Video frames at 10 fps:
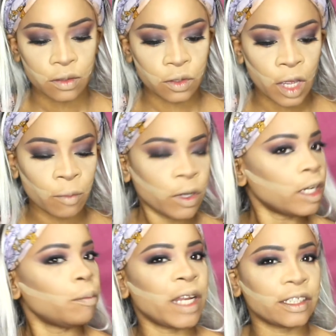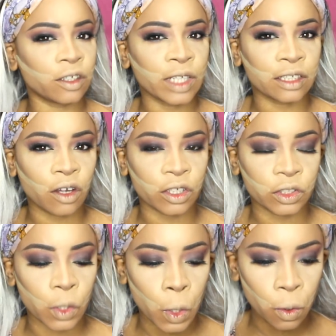So I'm gonna blend out that
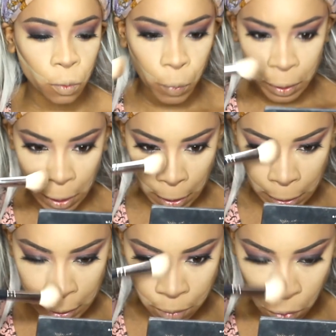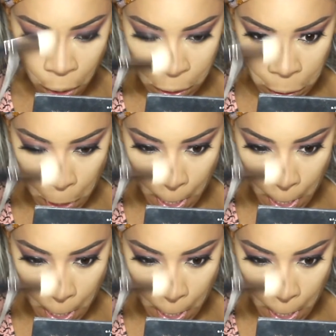contour with a clean brush.